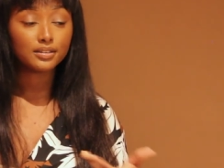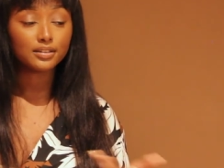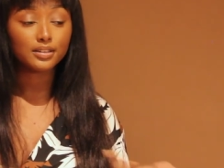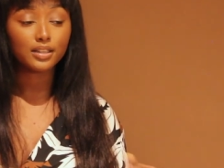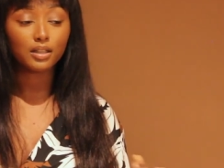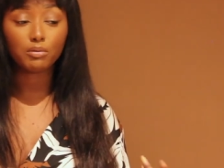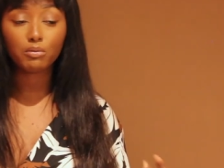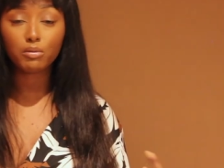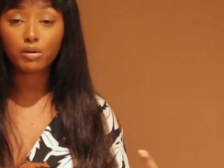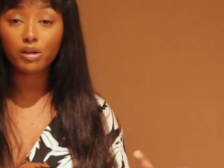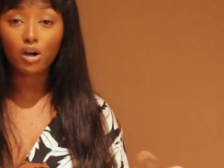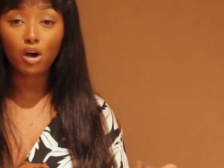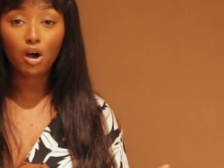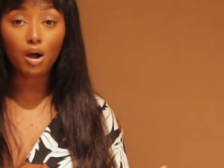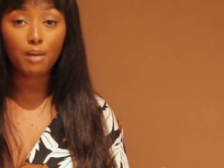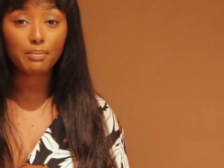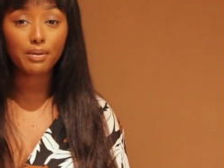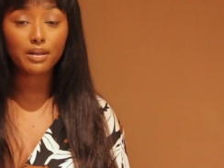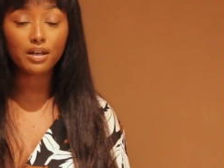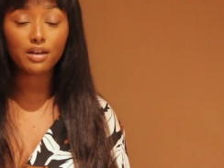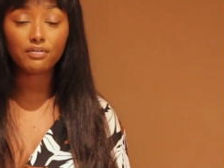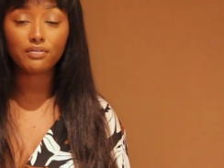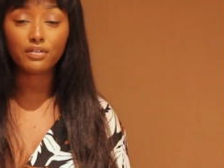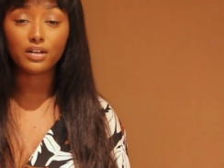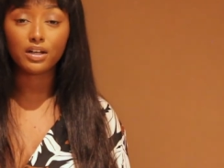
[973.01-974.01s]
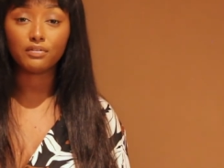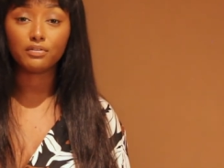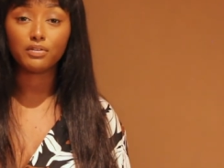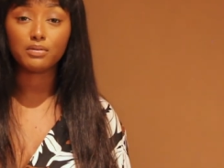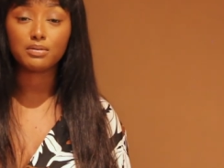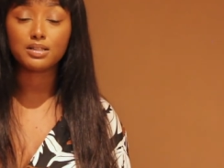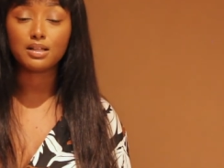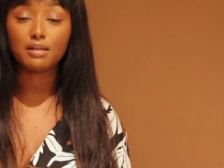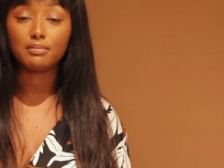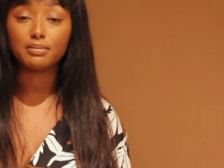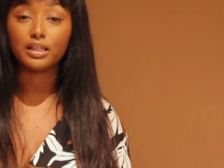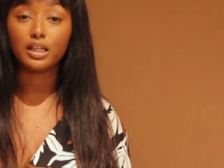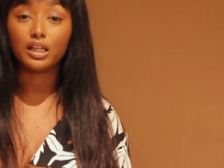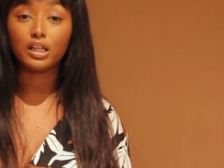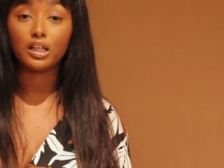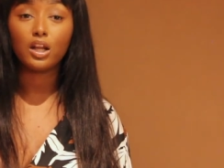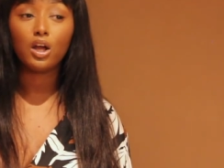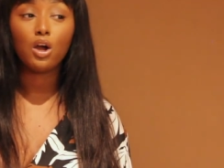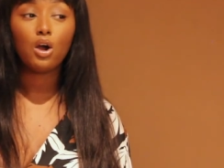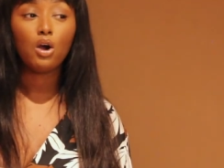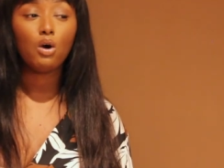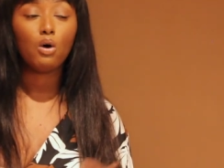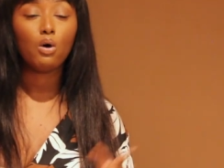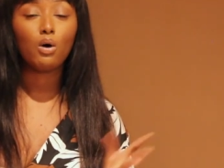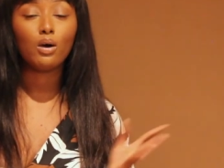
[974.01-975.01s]
Then we all benefited from something.
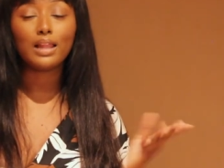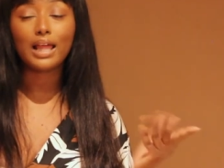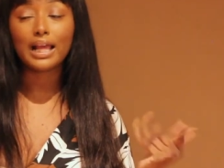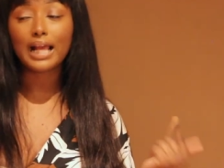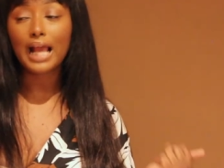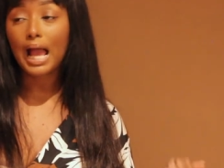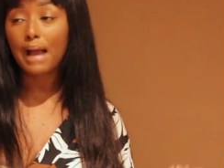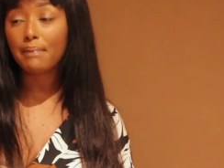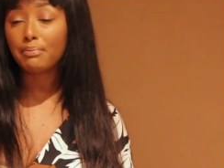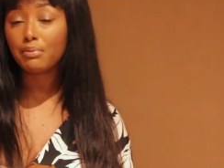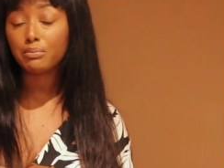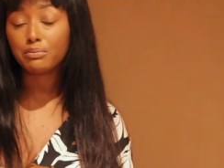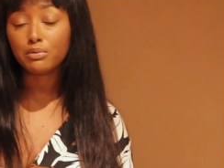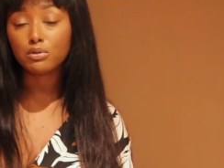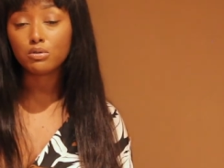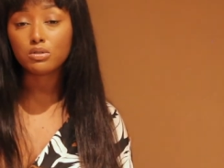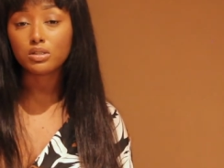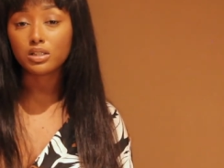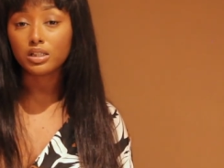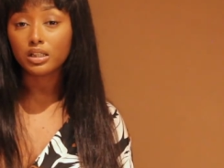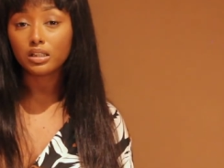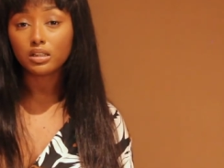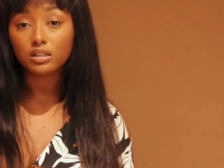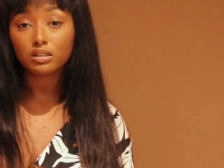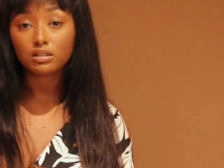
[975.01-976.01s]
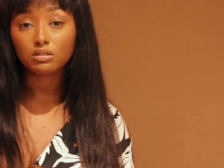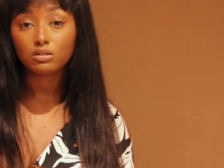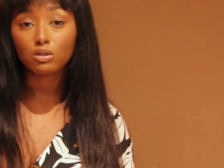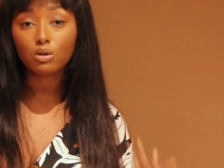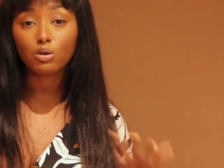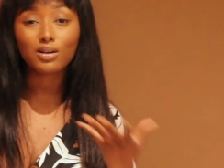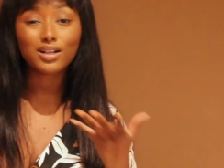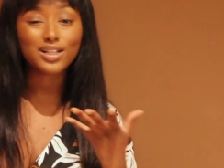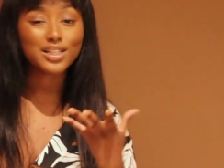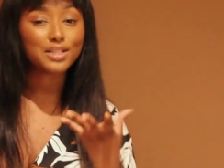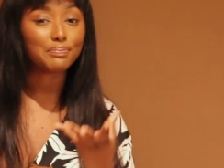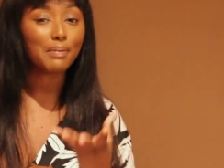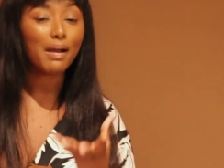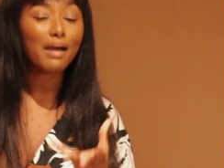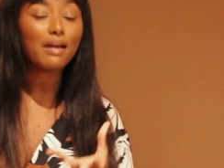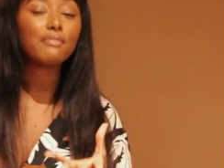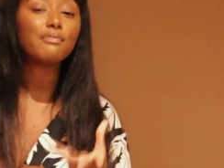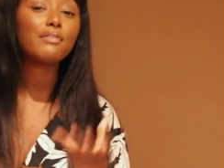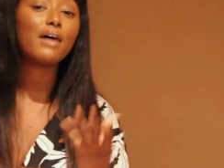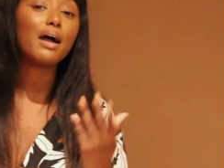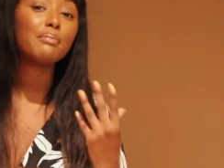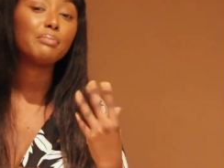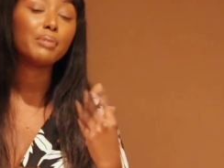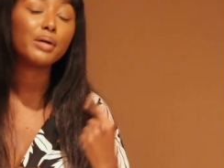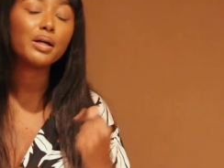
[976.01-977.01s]
Or like Apple Music or
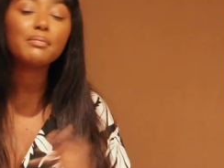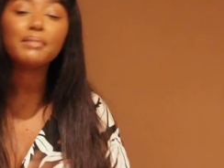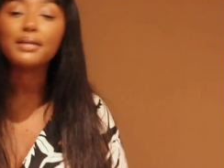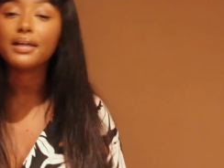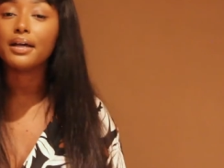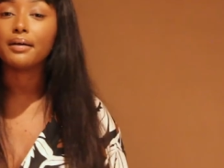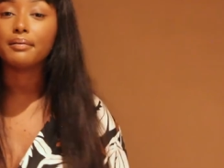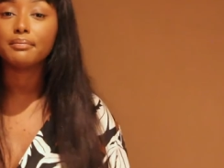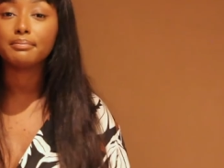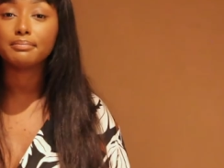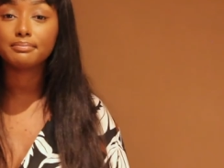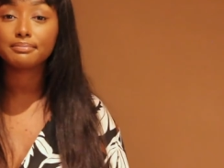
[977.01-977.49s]
Spotify Premium.